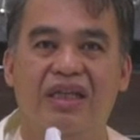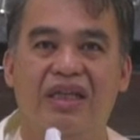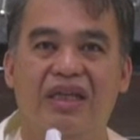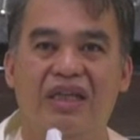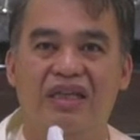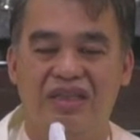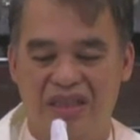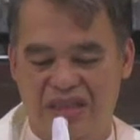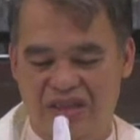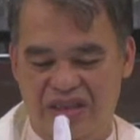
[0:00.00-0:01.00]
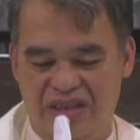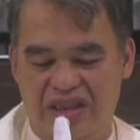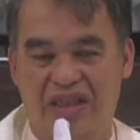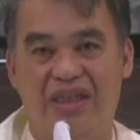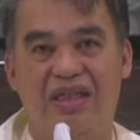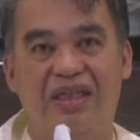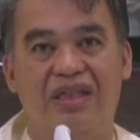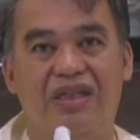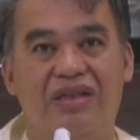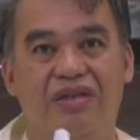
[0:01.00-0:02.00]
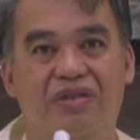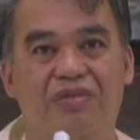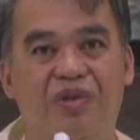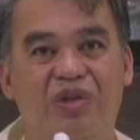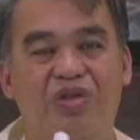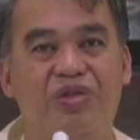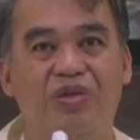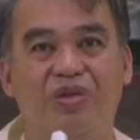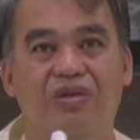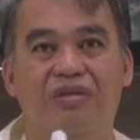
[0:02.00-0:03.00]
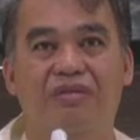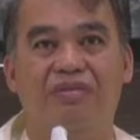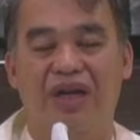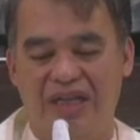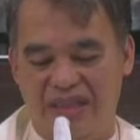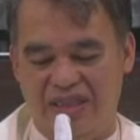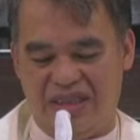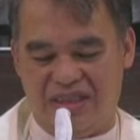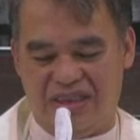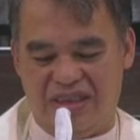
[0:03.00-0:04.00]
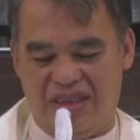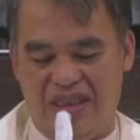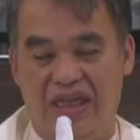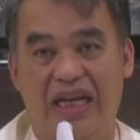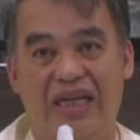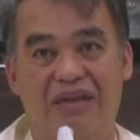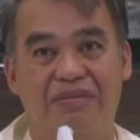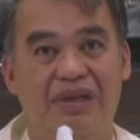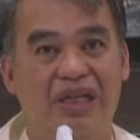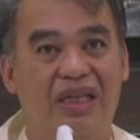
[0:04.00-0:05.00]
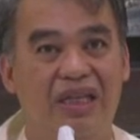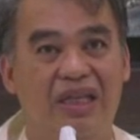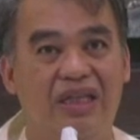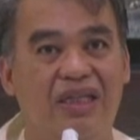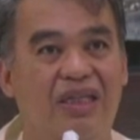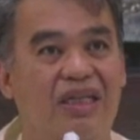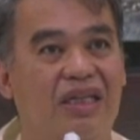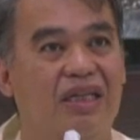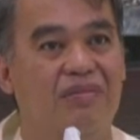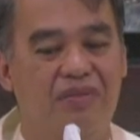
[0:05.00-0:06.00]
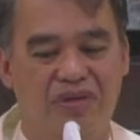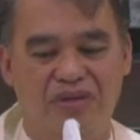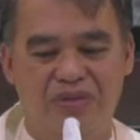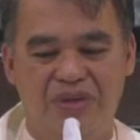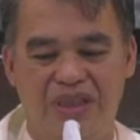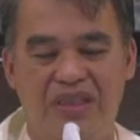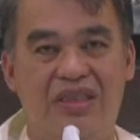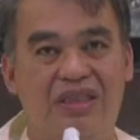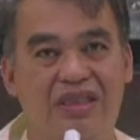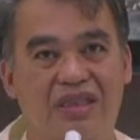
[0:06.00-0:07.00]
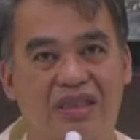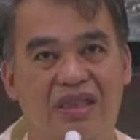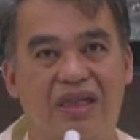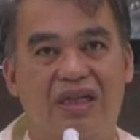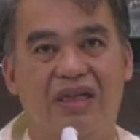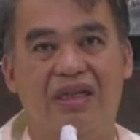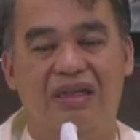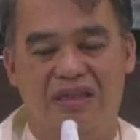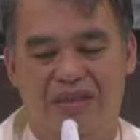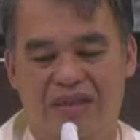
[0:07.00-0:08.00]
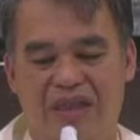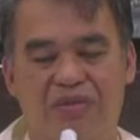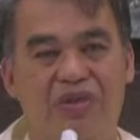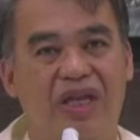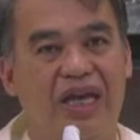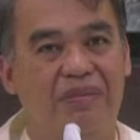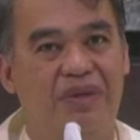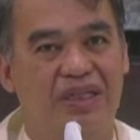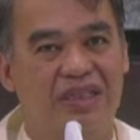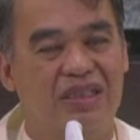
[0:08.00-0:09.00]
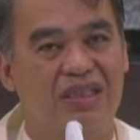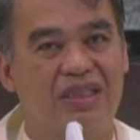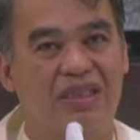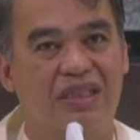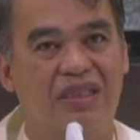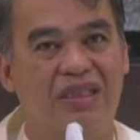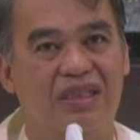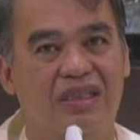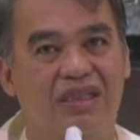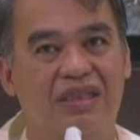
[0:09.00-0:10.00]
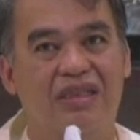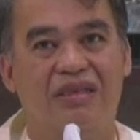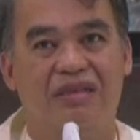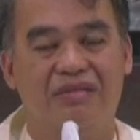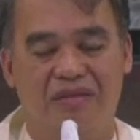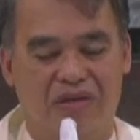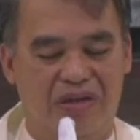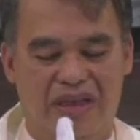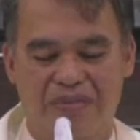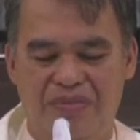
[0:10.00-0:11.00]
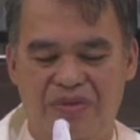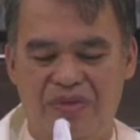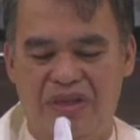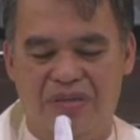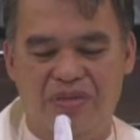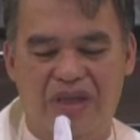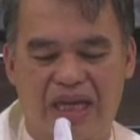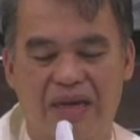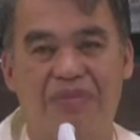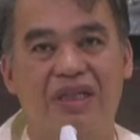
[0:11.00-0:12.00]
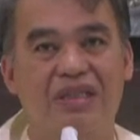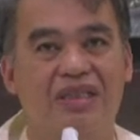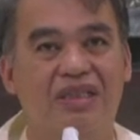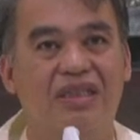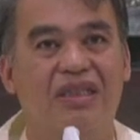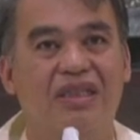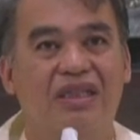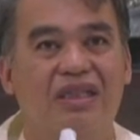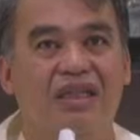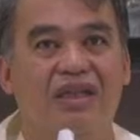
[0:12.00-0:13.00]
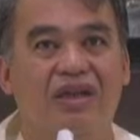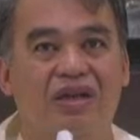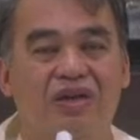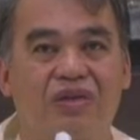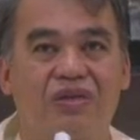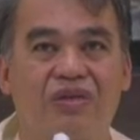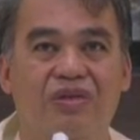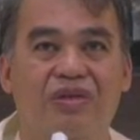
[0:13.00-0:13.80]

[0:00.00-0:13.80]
it is easier to pursue projects like building monuments that would help us, or temples that would help us grow